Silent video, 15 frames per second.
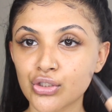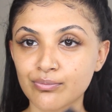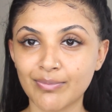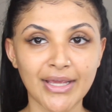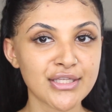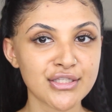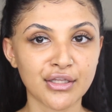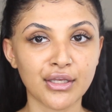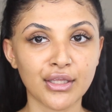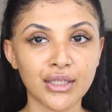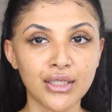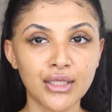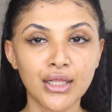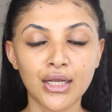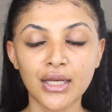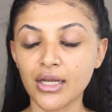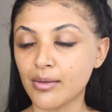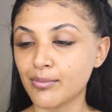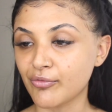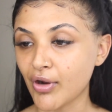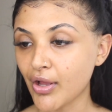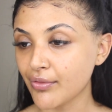basically clean
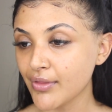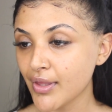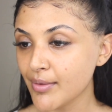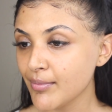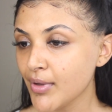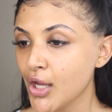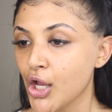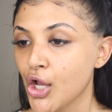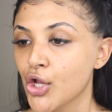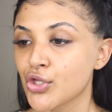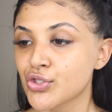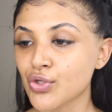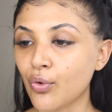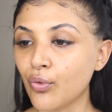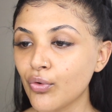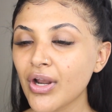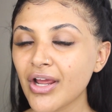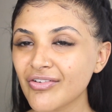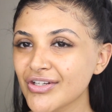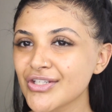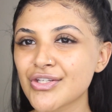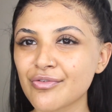up around them. So all I
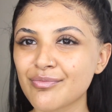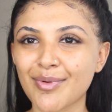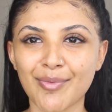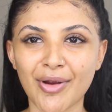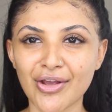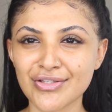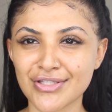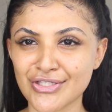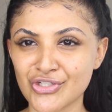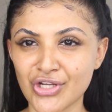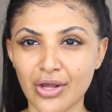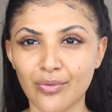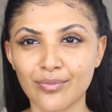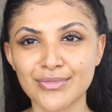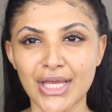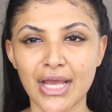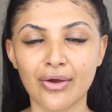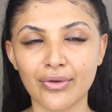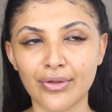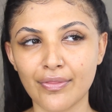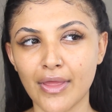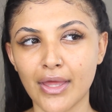really do with my brows is gel them
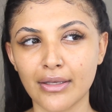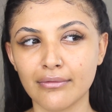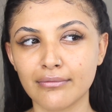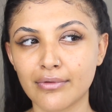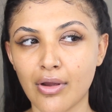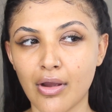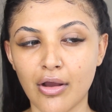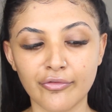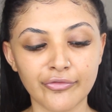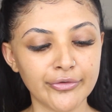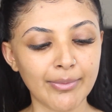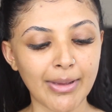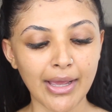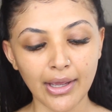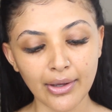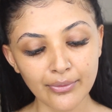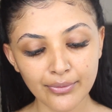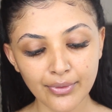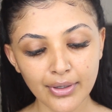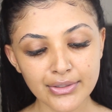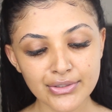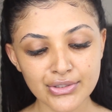down and then carve them out.